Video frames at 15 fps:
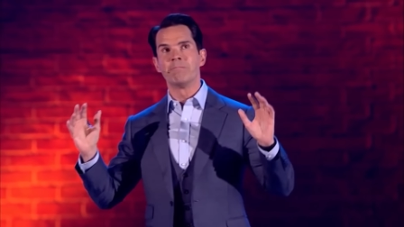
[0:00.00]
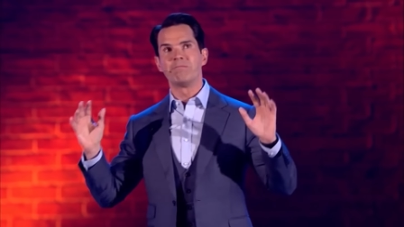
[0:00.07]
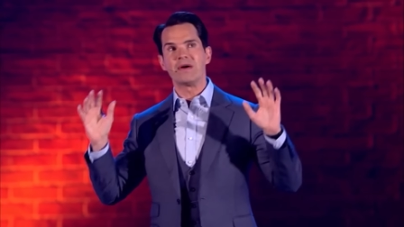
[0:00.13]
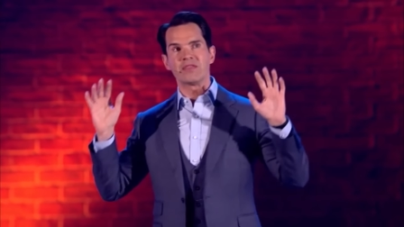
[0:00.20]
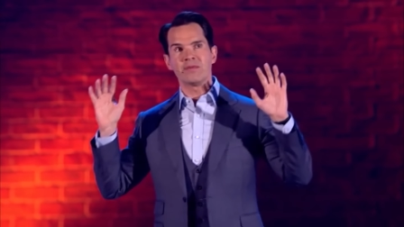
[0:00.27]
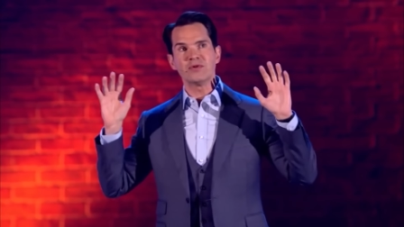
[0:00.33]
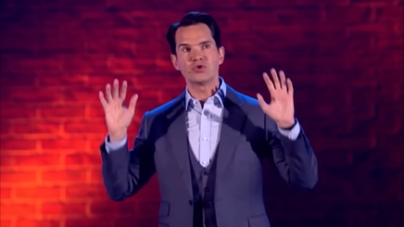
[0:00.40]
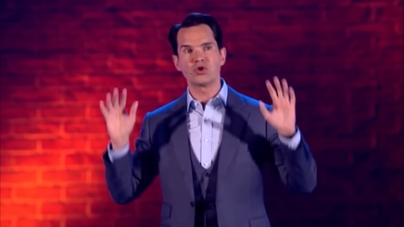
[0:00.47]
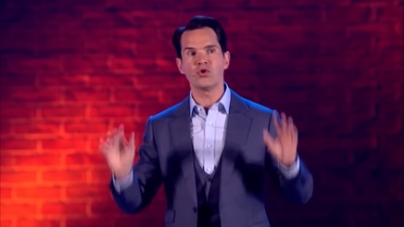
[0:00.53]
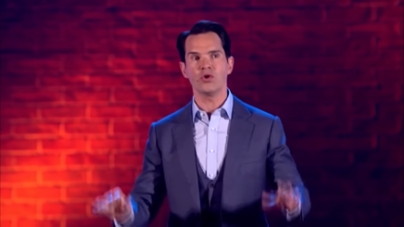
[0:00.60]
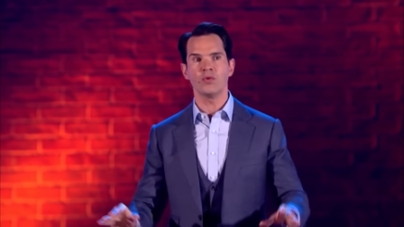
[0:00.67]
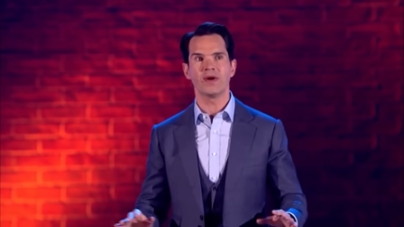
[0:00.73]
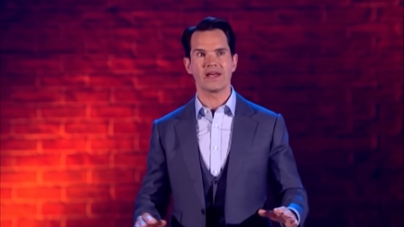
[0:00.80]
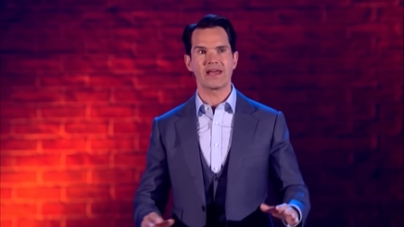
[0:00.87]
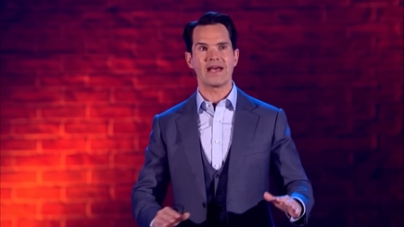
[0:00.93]
But the most
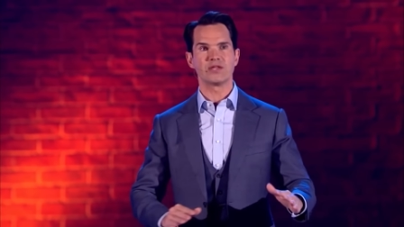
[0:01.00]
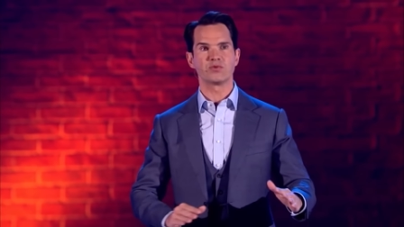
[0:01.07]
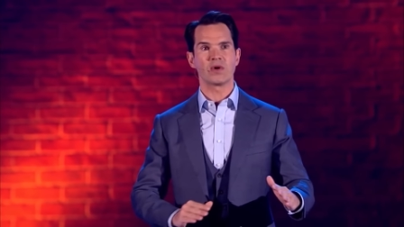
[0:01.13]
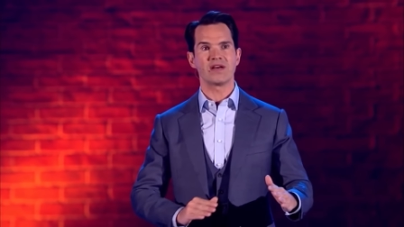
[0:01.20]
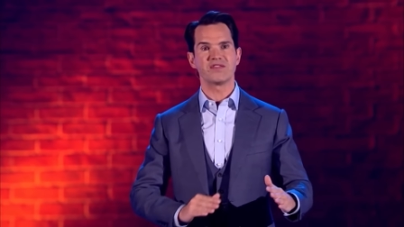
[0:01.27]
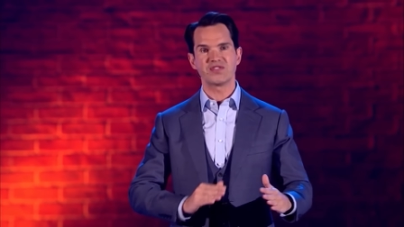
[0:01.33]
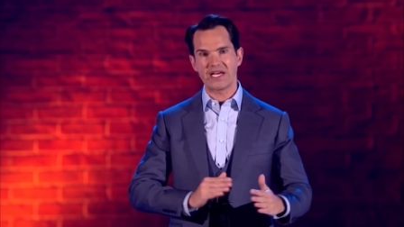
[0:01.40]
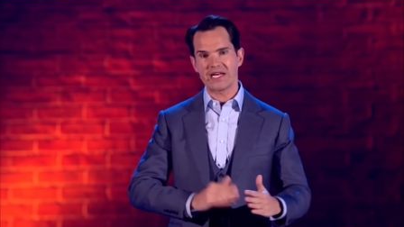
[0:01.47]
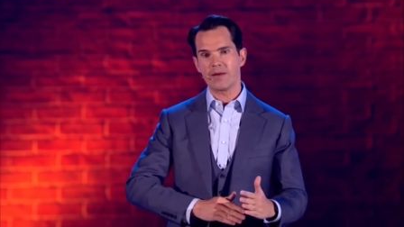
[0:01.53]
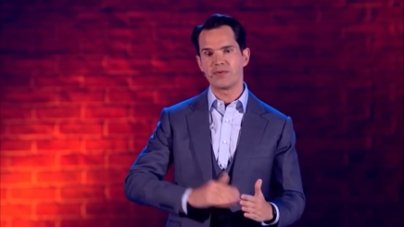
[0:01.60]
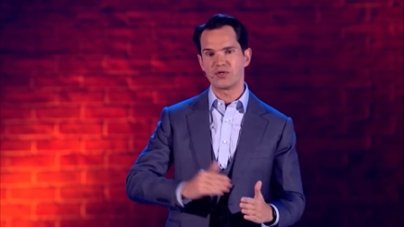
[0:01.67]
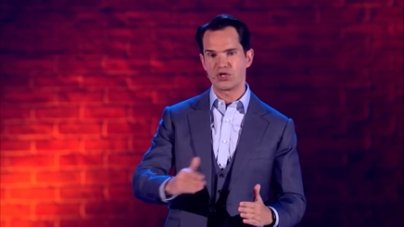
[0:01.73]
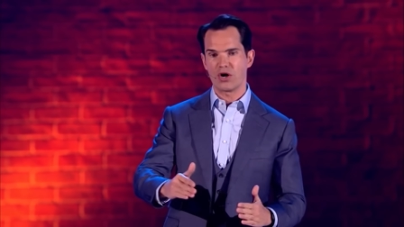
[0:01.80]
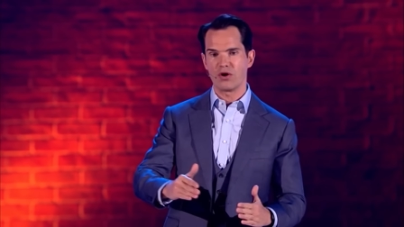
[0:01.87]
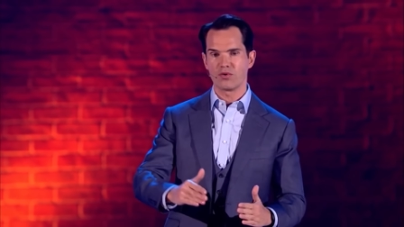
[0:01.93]
annoying one I get is when I've set up a
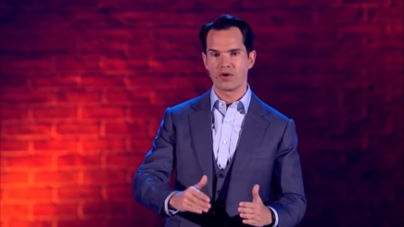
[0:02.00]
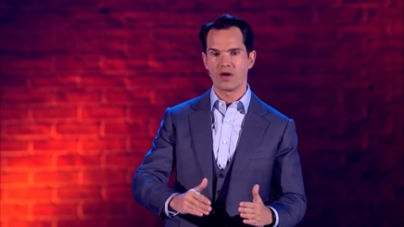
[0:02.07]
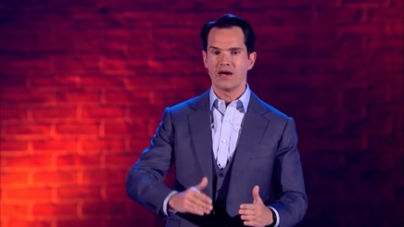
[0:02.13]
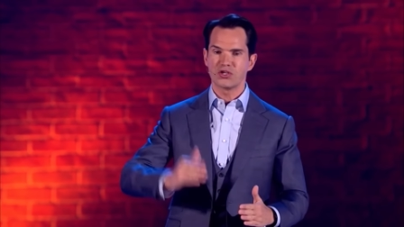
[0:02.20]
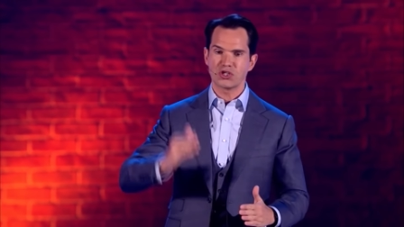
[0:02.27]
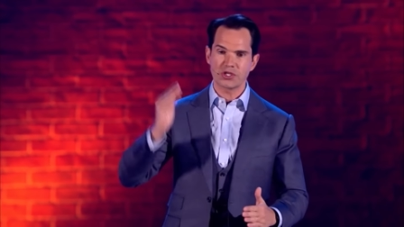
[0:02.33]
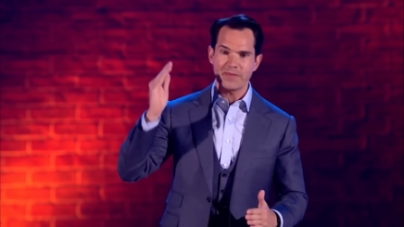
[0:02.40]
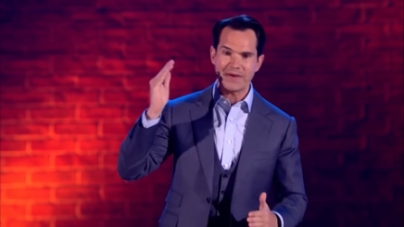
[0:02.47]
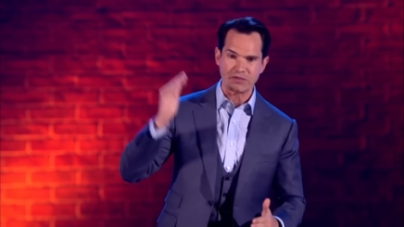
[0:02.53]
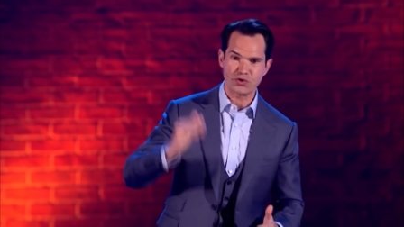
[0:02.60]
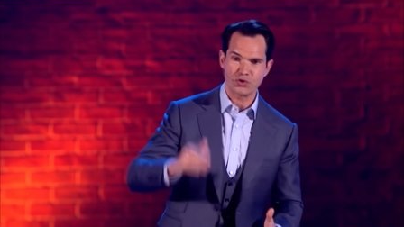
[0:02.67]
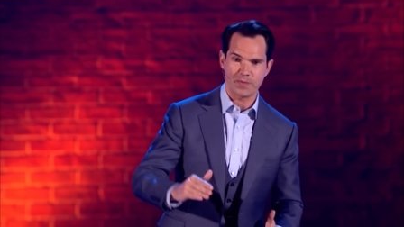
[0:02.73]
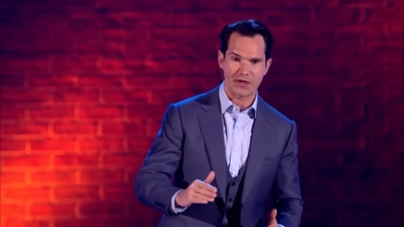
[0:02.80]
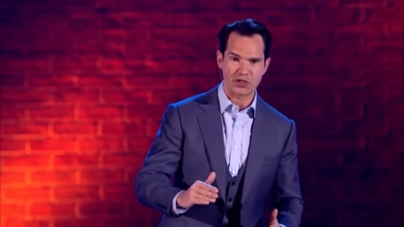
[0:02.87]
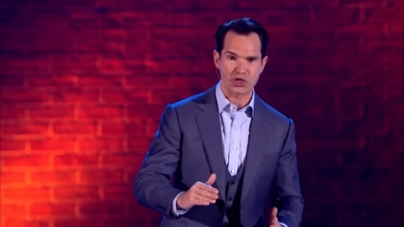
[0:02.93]
joke, just about to
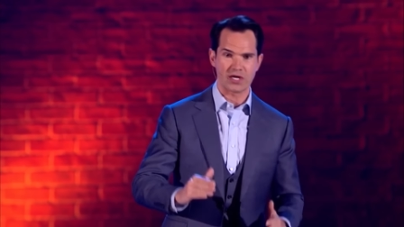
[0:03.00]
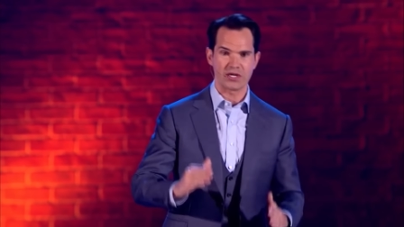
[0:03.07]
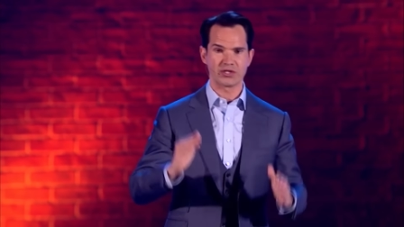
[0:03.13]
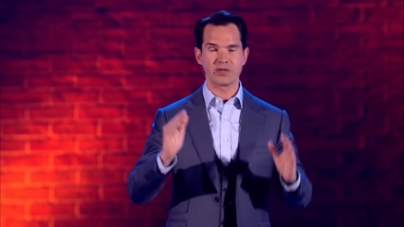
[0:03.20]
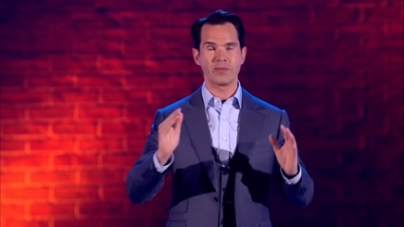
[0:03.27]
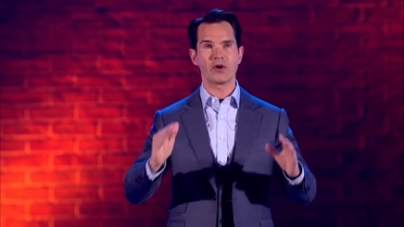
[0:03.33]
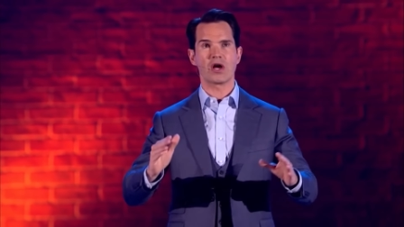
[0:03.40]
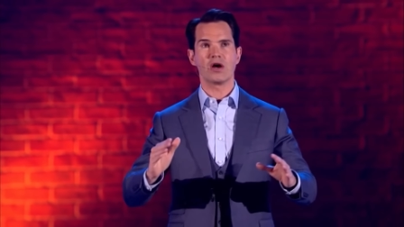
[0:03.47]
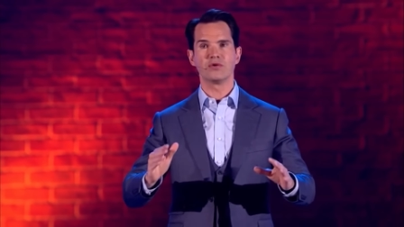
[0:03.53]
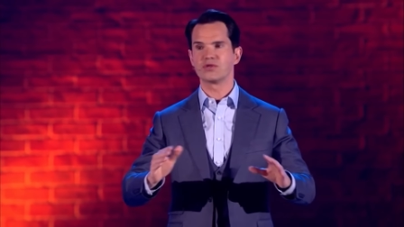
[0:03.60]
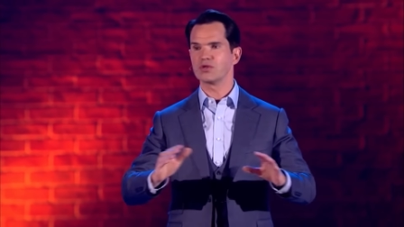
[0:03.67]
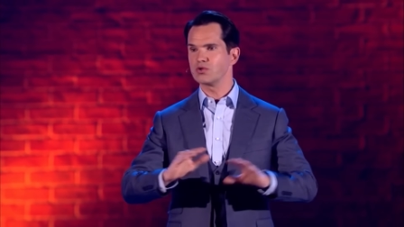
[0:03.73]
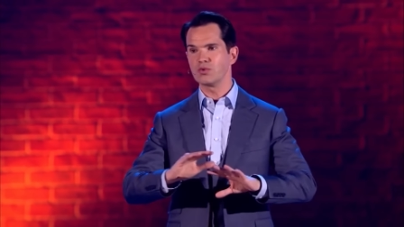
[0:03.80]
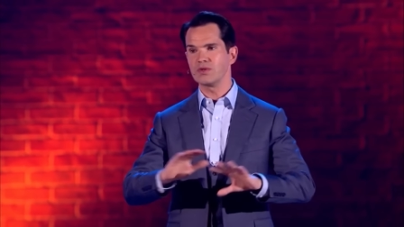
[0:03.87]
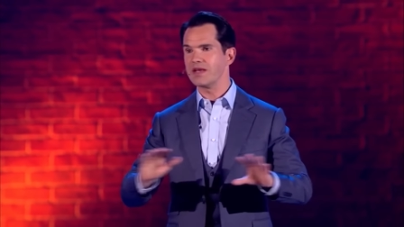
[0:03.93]
do the punchline, and someone goes,
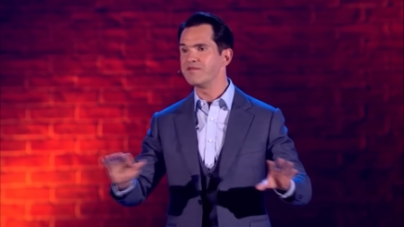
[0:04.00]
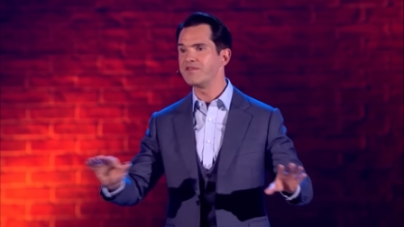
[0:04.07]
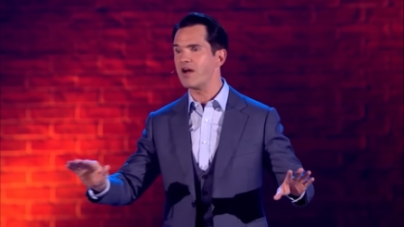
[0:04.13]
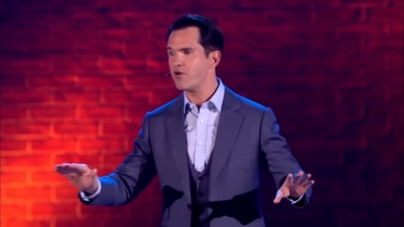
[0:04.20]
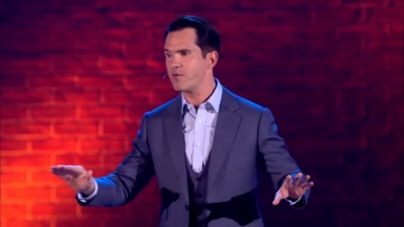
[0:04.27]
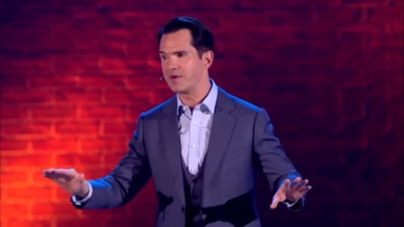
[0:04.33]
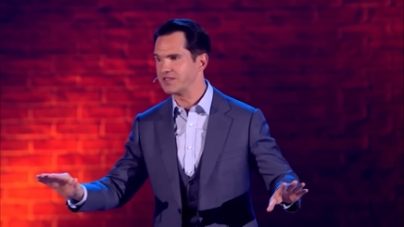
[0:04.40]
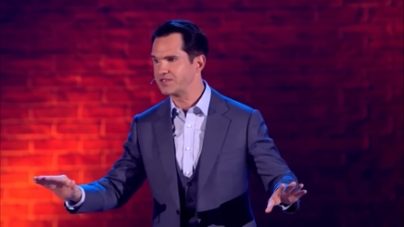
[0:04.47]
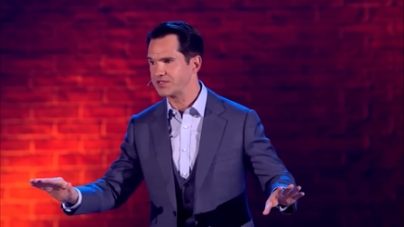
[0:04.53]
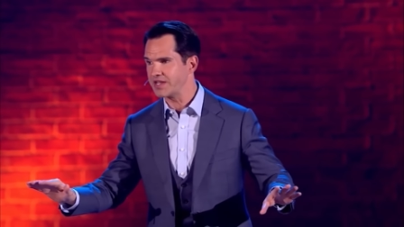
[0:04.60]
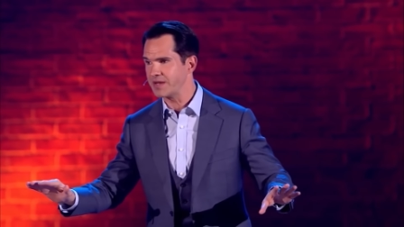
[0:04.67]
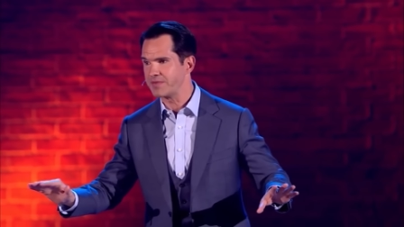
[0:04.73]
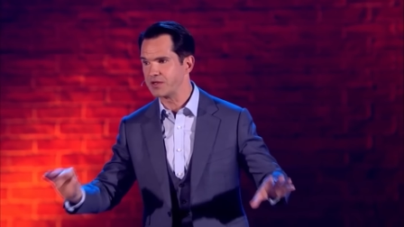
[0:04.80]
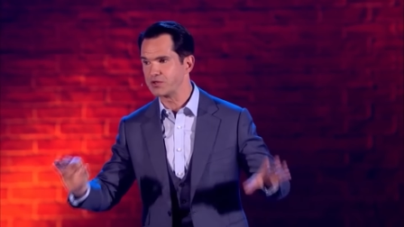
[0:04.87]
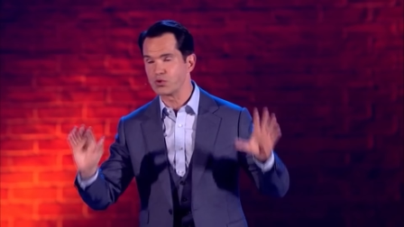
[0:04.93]
it's always, invariably it's the same thing.